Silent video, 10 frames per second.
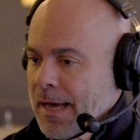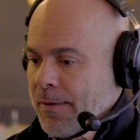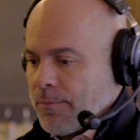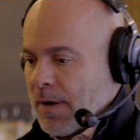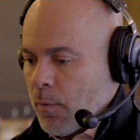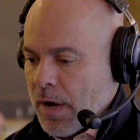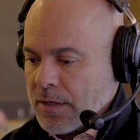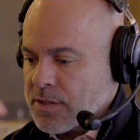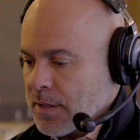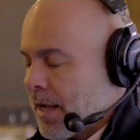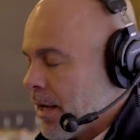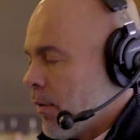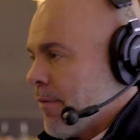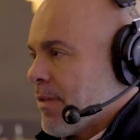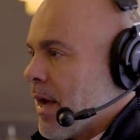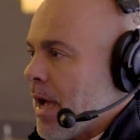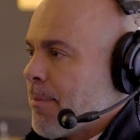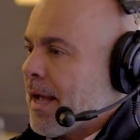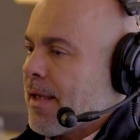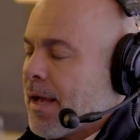I don't have time. I watch. I, I don't have the time.
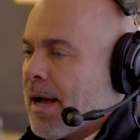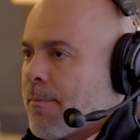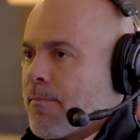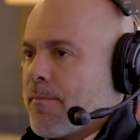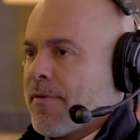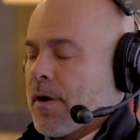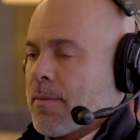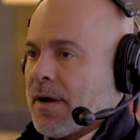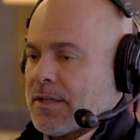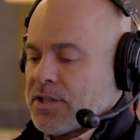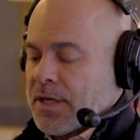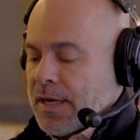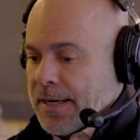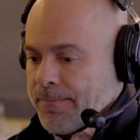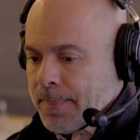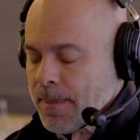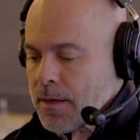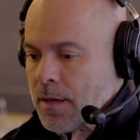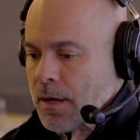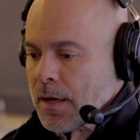But yeah. I, I'm very much uh,
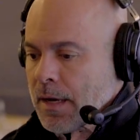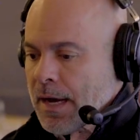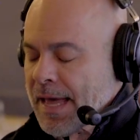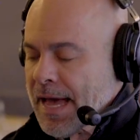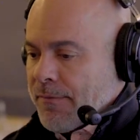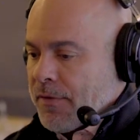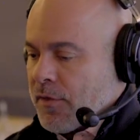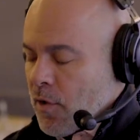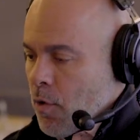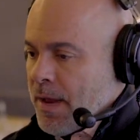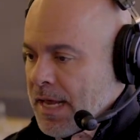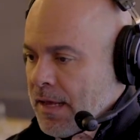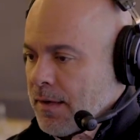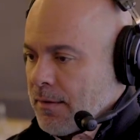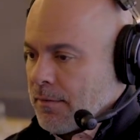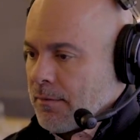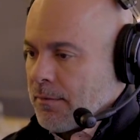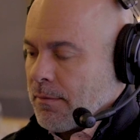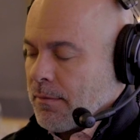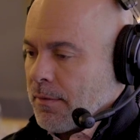uh, I have so many
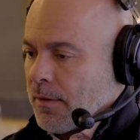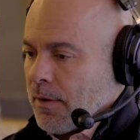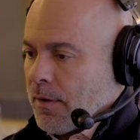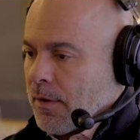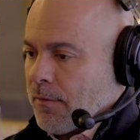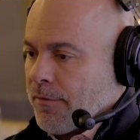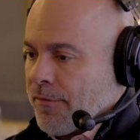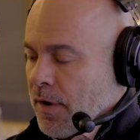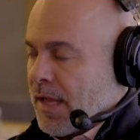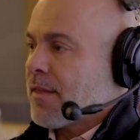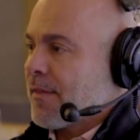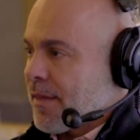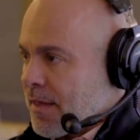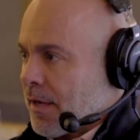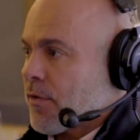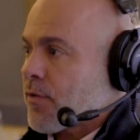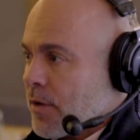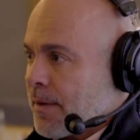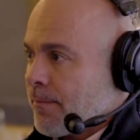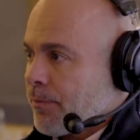friends in this
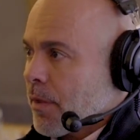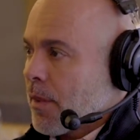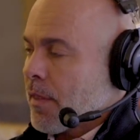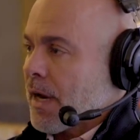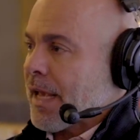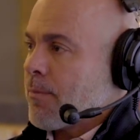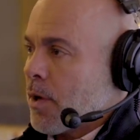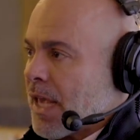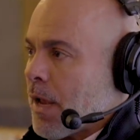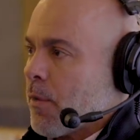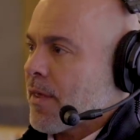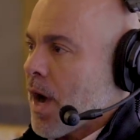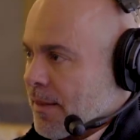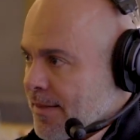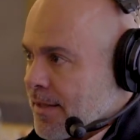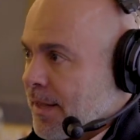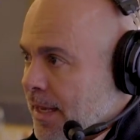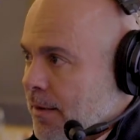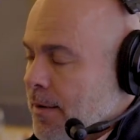industry that I communicate with constantly.